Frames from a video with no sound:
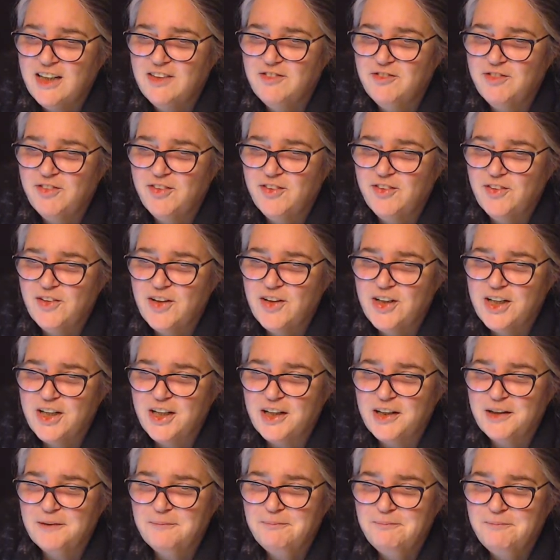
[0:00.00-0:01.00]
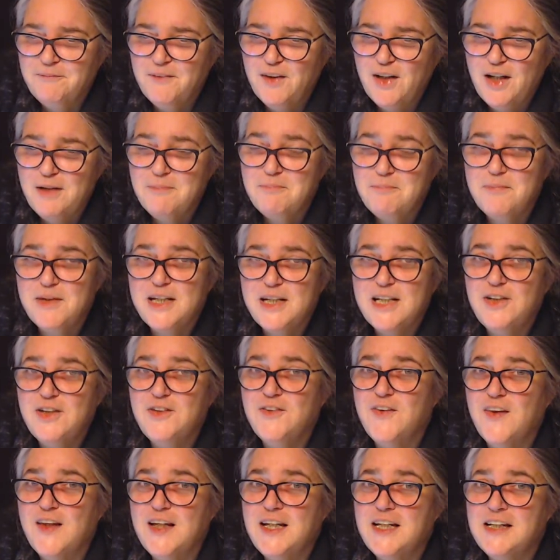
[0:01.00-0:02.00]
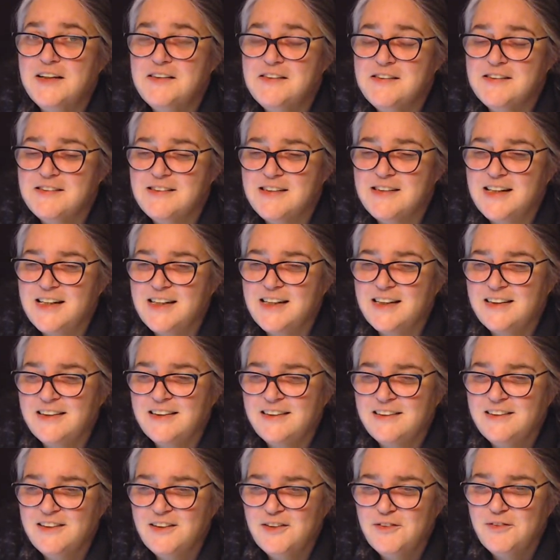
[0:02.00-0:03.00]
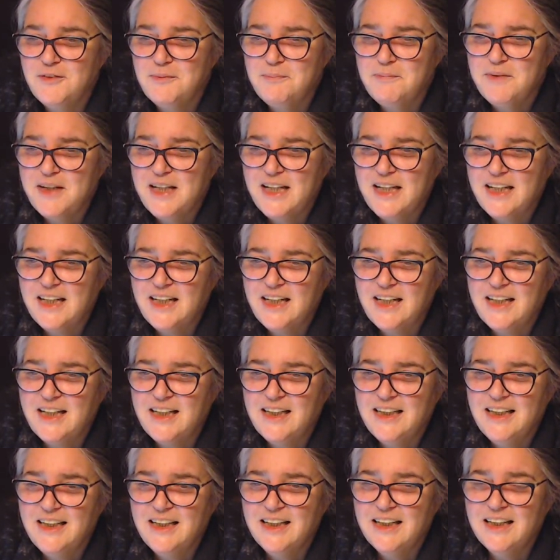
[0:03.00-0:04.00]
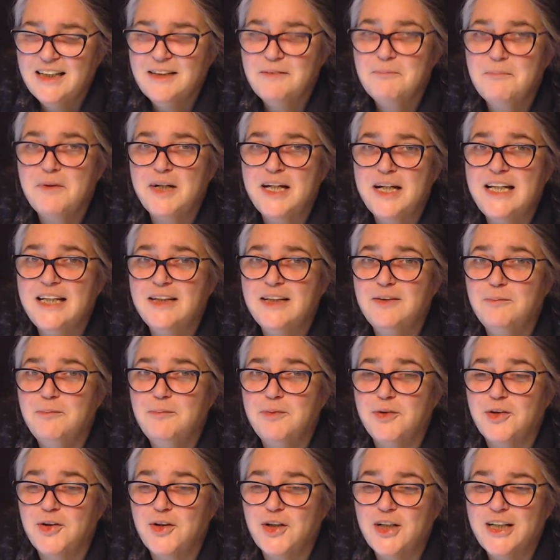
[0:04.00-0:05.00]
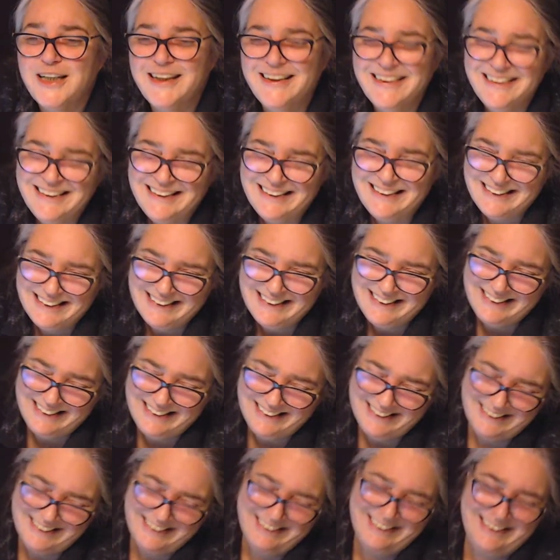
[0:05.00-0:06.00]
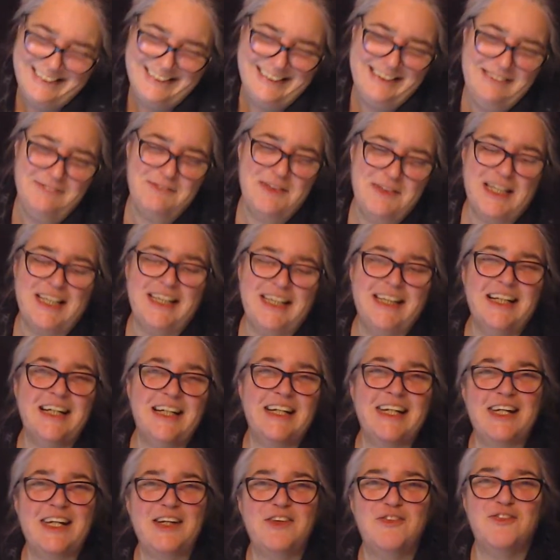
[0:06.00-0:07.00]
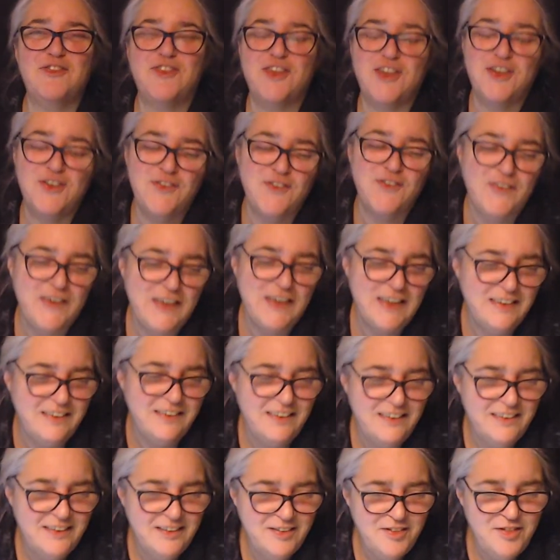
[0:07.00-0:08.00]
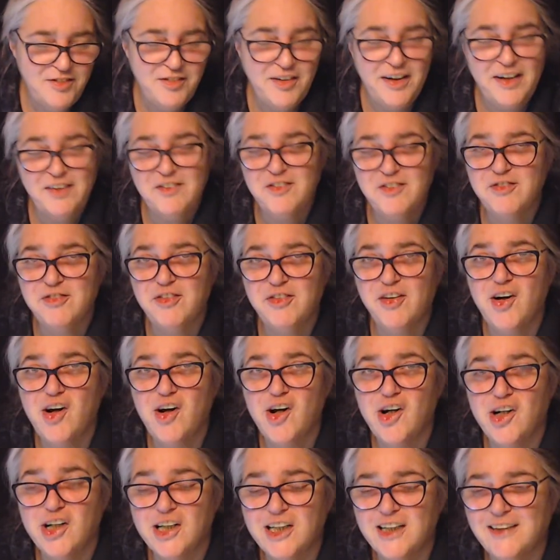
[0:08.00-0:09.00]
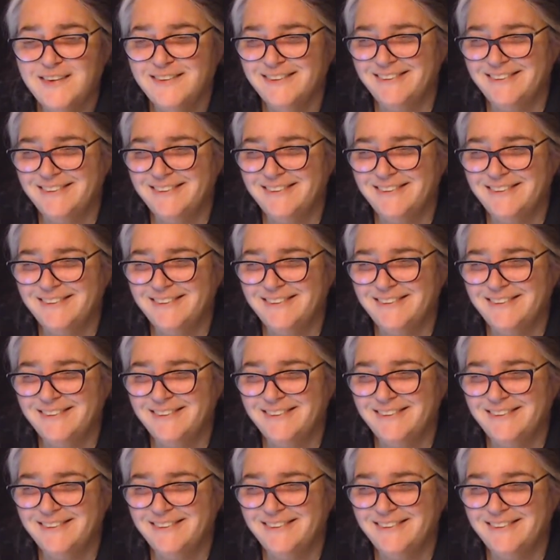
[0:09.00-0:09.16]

in Florida. A lot bigger things than you would be getting out of my little brook. Be lucky if you found a frog